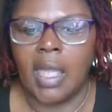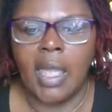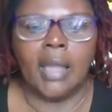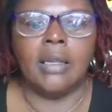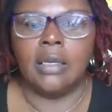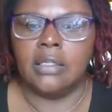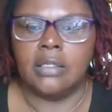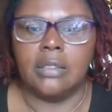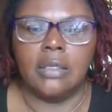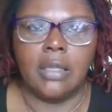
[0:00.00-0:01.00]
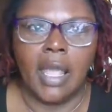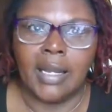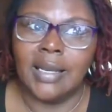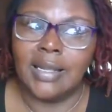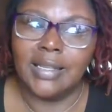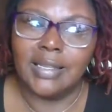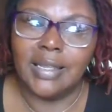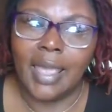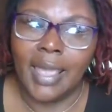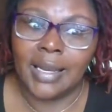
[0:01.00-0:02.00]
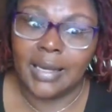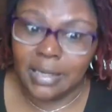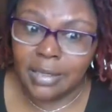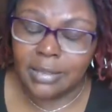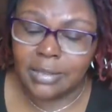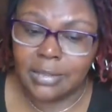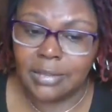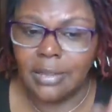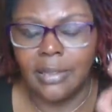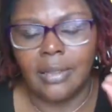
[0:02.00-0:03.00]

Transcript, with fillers: analyst, analy analytics